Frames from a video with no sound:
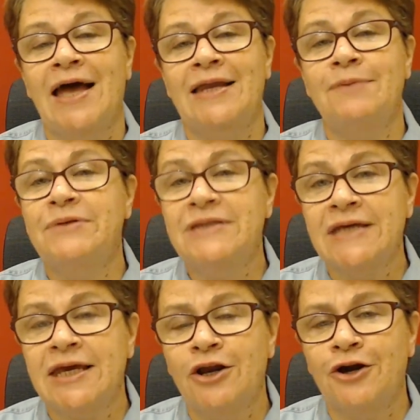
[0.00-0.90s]
and in
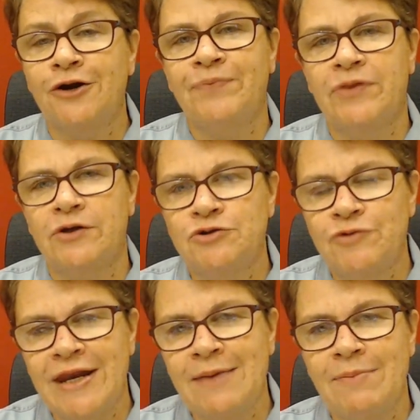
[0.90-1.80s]
particular the
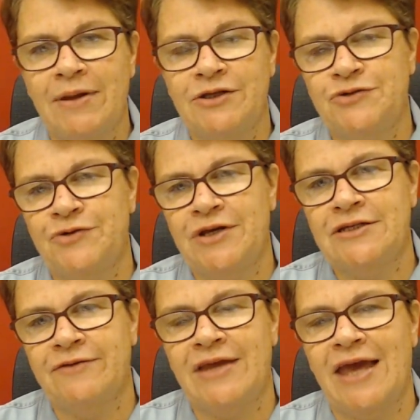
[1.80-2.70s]
training
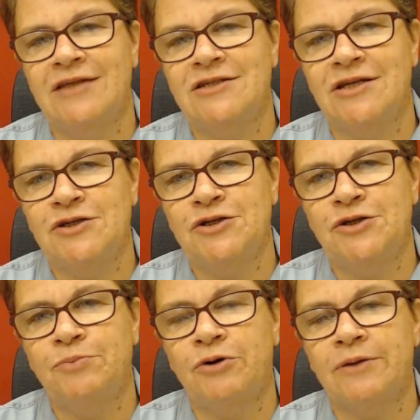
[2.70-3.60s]
ministries of the Education
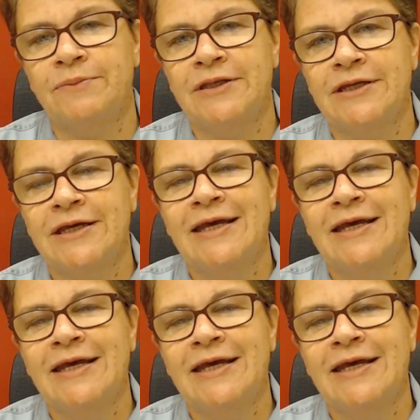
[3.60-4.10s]
Department,